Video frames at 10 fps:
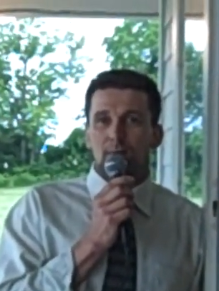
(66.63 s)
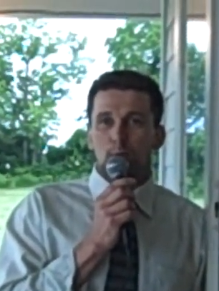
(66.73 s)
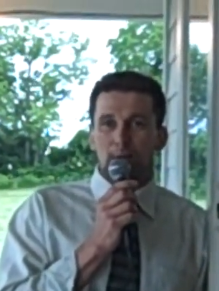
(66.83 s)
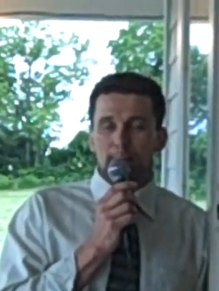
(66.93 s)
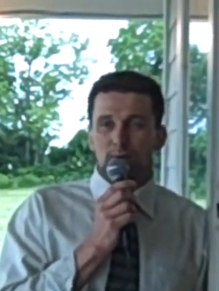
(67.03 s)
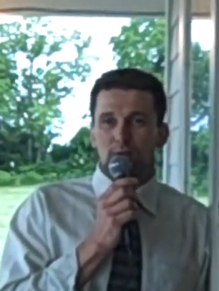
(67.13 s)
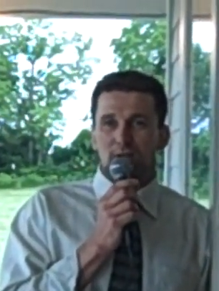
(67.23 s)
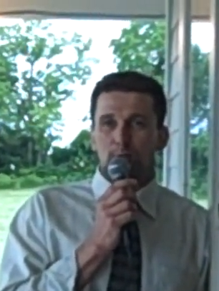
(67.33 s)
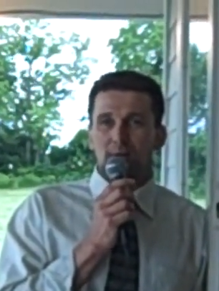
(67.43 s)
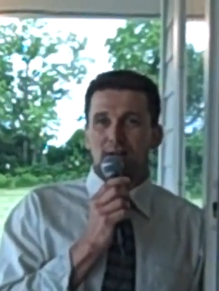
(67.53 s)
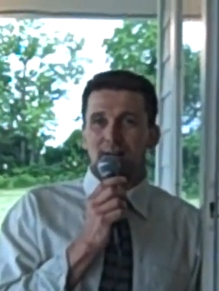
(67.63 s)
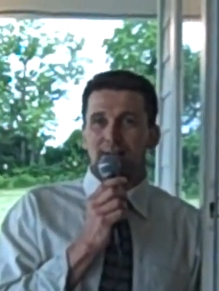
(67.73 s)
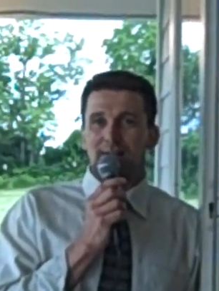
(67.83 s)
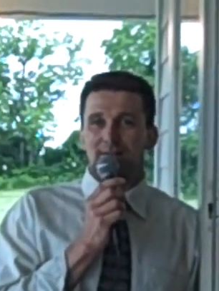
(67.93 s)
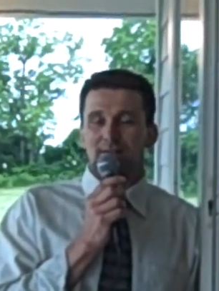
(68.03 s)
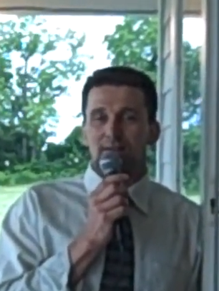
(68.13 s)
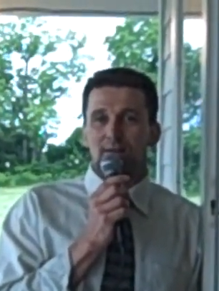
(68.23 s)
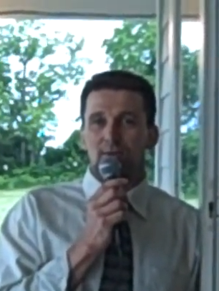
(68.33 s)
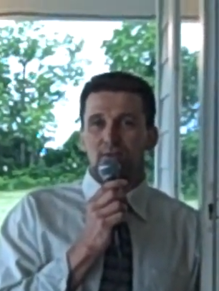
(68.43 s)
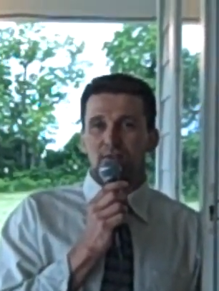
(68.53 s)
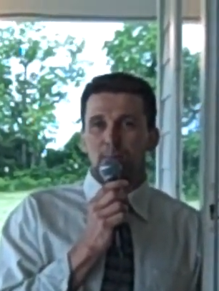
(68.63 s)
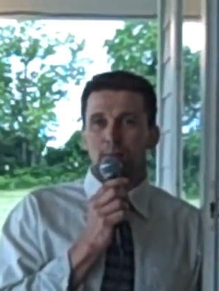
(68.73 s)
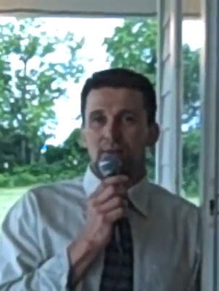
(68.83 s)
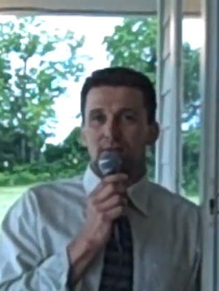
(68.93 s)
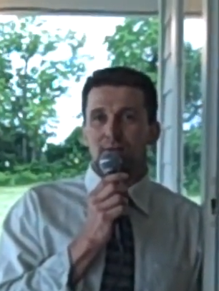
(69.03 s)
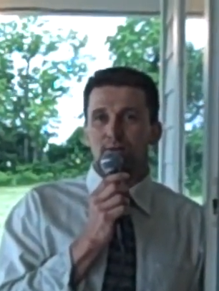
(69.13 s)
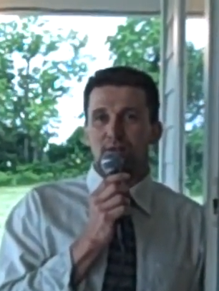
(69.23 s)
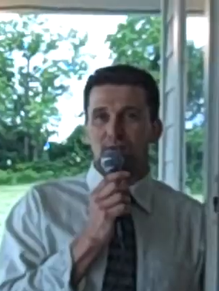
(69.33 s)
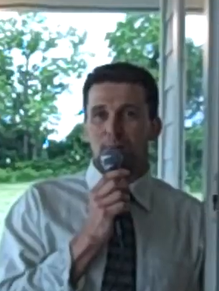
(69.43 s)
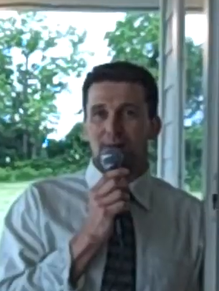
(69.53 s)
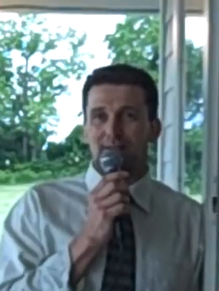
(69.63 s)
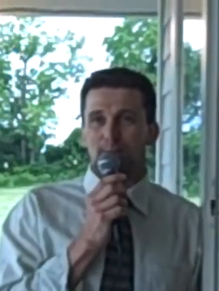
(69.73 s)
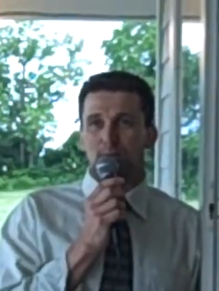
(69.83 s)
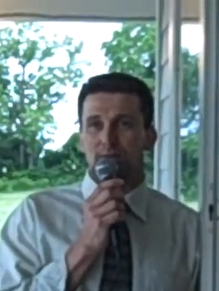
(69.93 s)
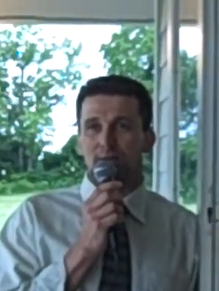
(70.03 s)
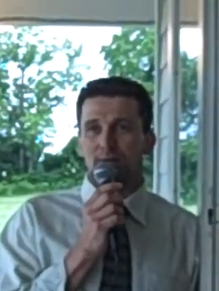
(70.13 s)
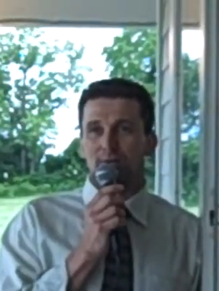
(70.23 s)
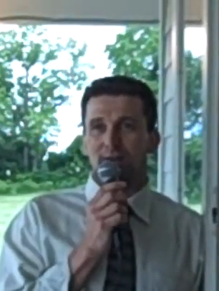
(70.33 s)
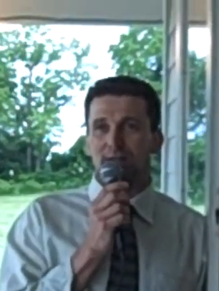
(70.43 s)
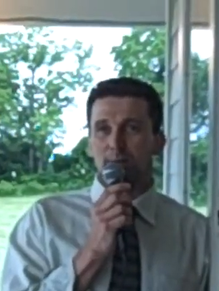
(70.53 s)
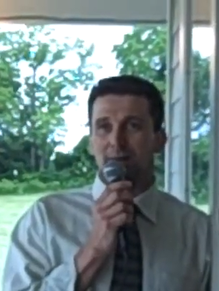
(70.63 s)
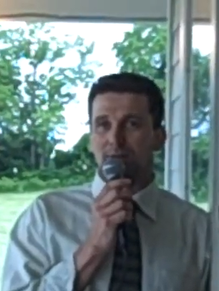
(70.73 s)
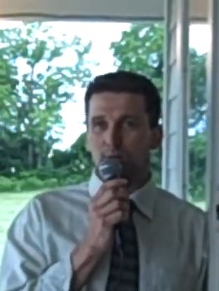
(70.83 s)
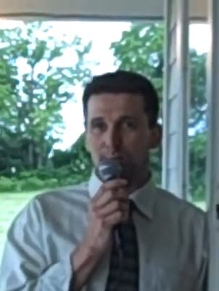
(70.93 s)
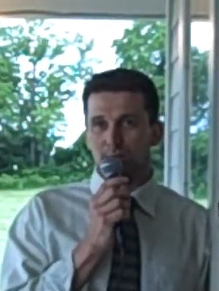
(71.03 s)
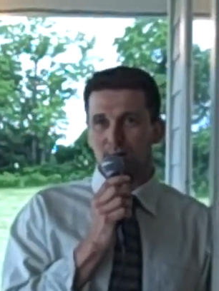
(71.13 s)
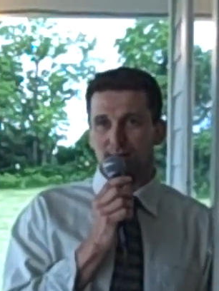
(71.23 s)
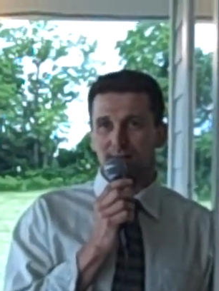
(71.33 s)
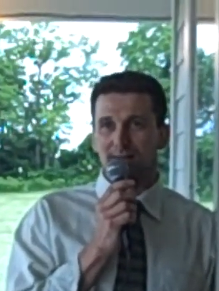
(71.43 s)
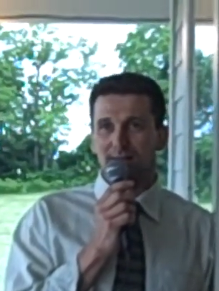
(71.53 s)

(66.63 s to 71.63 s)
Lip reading: Grapes which have been at least 50%, 50+% affected by noble rot,